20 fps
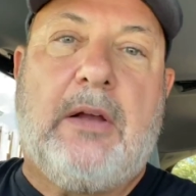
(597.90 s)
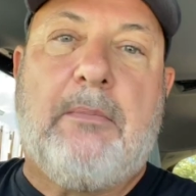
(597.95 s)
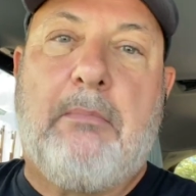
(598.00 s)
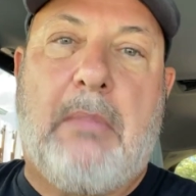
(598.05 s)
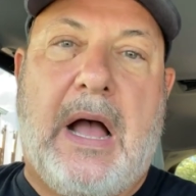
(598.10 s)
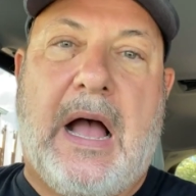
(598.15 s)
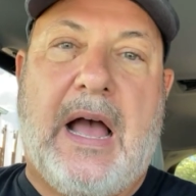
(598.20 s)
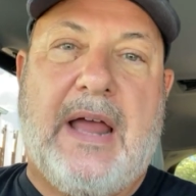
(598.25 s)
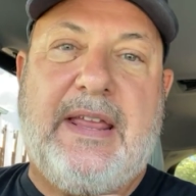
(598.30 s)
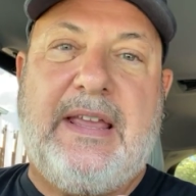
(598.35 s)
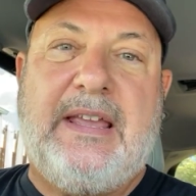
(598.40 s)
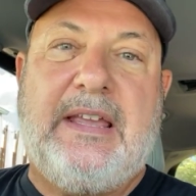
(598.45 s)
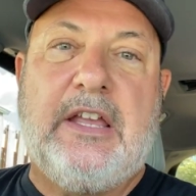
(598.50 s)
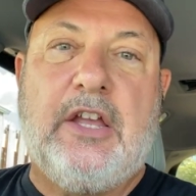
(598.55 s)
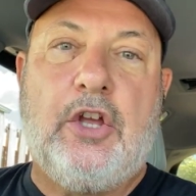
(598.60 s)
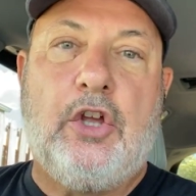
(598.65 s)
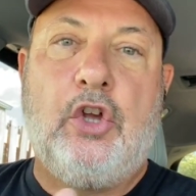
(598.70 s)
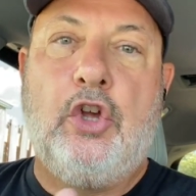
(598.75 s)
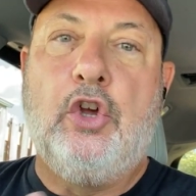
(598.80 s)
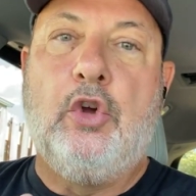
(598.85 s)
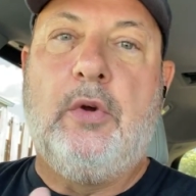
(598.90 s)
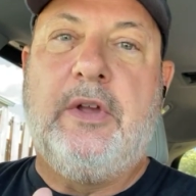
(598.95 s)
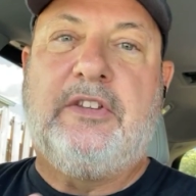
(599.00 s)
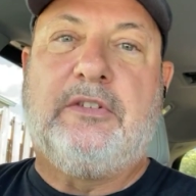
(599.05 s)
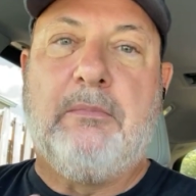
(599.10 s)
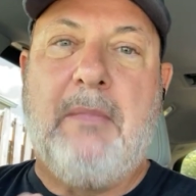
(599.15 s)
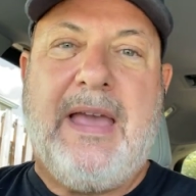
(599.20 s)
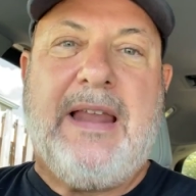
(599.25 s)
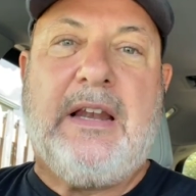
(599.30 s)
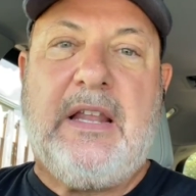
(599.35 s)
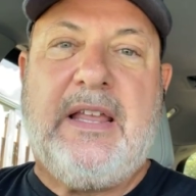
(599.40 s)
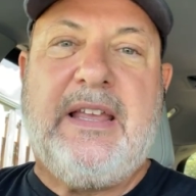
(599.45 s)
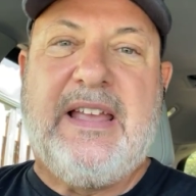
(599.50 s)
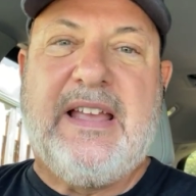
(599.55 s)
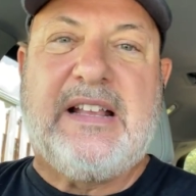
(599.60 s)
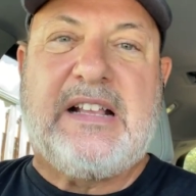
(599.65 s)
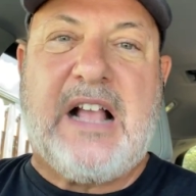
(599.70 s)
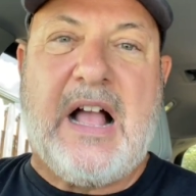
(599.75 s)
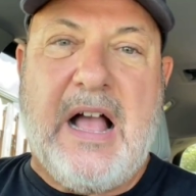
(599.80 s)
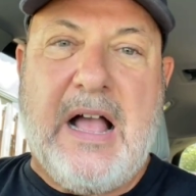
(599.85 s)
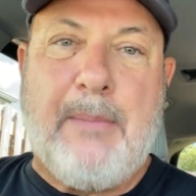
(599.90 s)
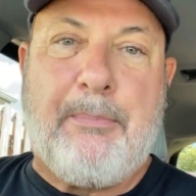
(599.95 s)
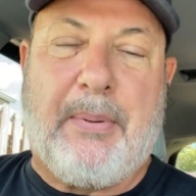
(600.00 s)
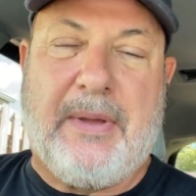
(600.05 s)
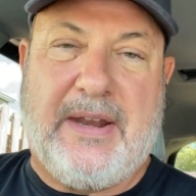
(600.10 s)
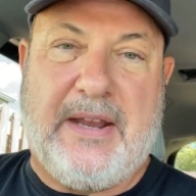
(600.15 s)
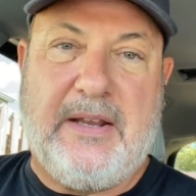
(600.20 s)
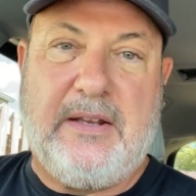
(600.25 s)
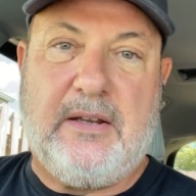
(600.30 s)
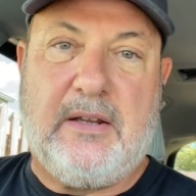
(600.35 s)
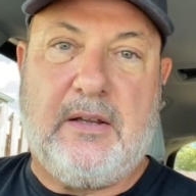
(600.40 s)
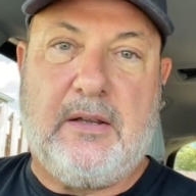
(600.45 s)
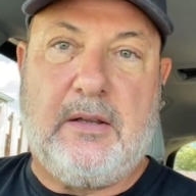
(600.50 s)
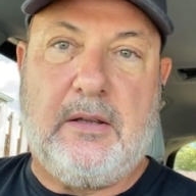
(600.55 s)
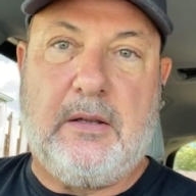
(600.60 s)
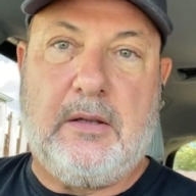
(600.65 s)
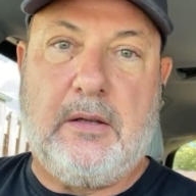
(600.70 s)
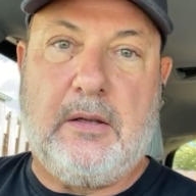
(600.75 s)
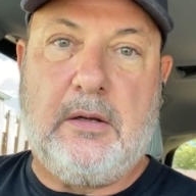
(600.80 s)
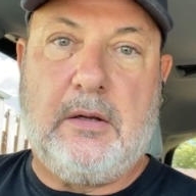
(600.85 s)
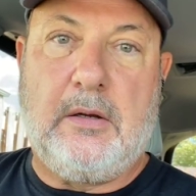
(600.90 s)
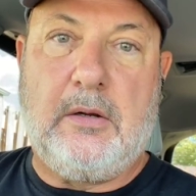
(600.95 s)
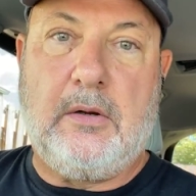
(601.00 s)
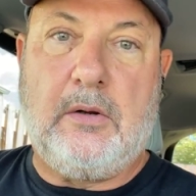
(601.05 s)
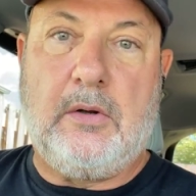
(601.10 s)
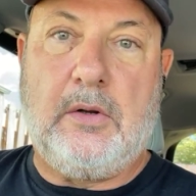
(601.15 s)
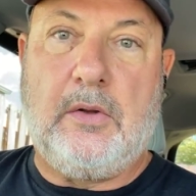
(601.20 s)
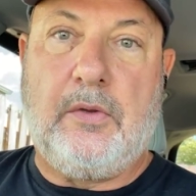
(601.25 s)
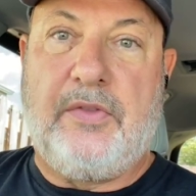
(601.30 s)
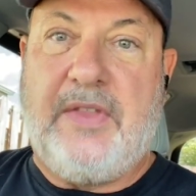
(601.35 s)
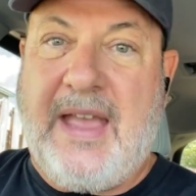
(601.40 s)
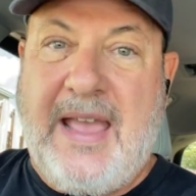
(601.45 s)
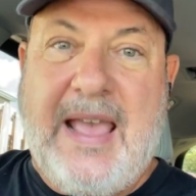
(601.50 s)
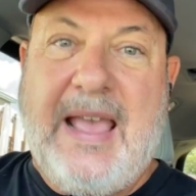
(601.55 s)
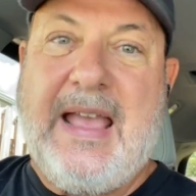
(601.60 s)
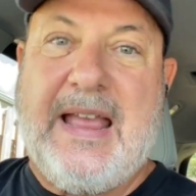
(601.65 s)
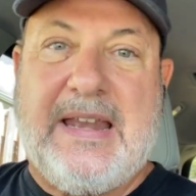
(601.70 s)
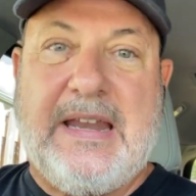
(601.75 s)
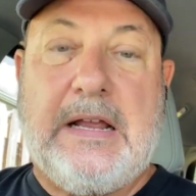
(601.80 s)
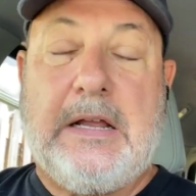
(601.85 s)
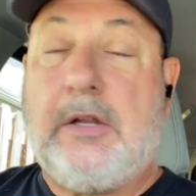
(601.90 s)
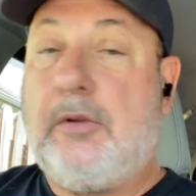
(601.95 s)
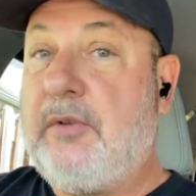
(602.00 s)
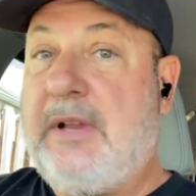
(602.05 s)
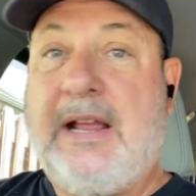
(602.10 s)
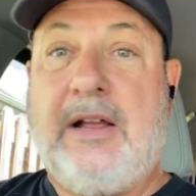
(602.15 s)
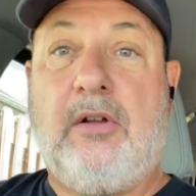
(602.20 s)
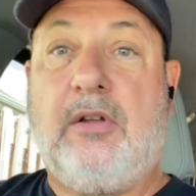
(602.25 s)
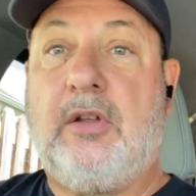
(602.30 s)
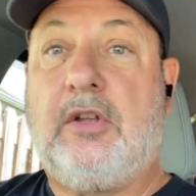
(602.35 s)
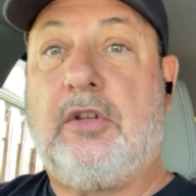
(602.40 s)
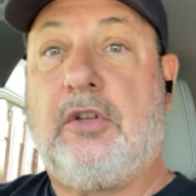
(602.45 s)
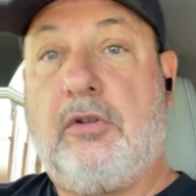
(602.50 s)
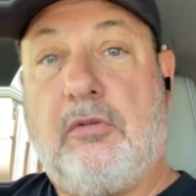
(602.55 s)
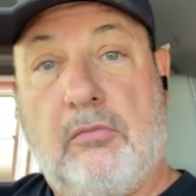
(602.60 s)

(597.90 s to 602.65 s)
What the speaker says: somebody who is mentally incompetent the head. Now,